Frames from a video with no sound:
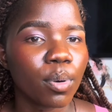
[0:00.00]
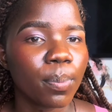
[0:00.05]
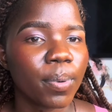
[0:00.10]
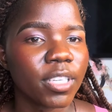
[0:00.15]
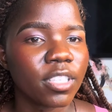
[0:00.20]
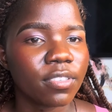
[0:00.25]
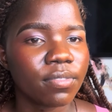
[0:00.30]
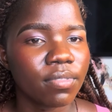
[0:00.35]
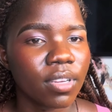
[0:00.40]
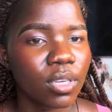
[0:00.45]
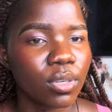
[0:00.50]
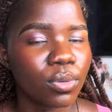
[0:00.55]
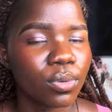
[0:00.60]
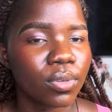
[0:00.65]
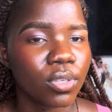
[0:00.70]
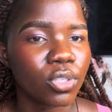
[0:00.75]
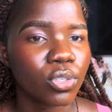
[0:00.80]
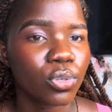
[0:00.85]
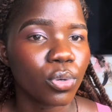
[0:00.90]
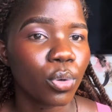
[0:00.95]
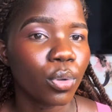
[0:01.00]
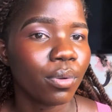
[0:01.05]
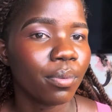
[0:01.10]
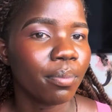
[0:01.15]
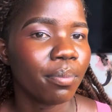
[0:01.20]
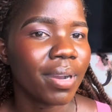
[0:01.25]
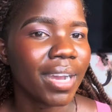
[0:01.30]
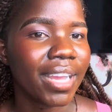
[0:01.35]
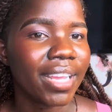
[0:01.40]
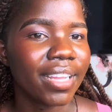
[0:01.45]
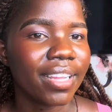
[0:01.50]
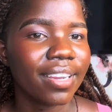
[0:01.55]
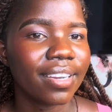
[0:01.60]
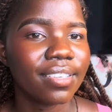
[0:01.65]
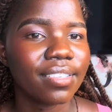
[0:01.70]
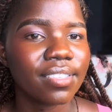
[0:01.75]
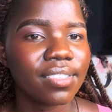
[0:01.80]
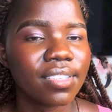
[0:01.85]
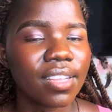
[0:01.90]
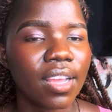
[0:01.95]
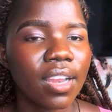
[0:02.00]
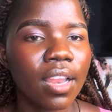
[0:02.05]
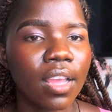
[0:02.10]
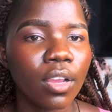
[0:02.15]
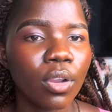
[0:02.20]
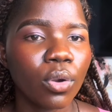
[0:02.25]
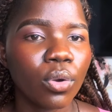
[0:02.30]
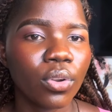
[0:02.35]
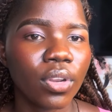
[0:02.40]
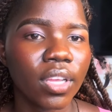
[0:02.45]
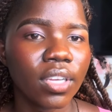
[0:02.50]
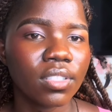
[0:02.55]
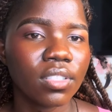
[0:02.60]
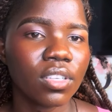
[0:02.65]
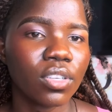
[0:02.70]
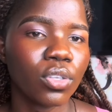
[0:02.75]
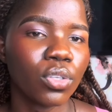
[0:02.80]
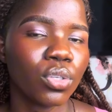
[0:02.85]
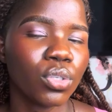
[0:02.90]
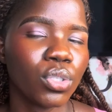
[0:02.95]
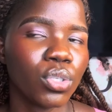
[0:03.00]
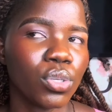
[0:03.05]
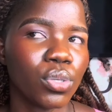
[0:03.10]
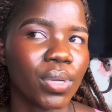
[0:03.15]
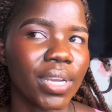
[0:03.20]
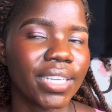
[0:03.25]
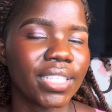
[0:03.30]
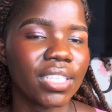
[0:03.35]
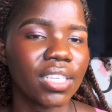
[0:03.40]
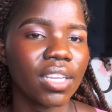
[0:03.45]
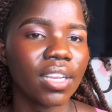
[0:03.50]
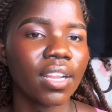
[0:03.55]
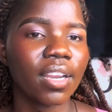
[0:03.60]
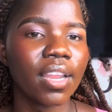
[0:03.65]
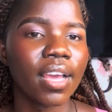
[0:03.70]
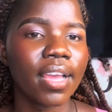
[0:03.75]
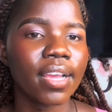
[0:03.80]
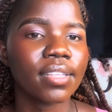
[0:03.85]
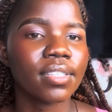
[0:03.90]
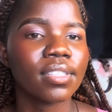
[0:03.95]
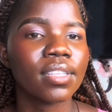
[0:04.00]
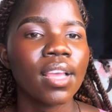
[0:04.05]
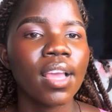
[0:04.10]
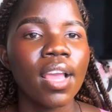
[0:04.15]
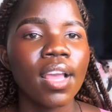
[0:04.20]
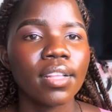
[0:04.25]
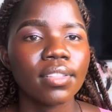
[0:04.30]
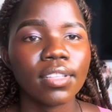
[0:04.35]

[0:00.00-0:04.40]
property valuation, buying and selling, connecting you to your ideal clients.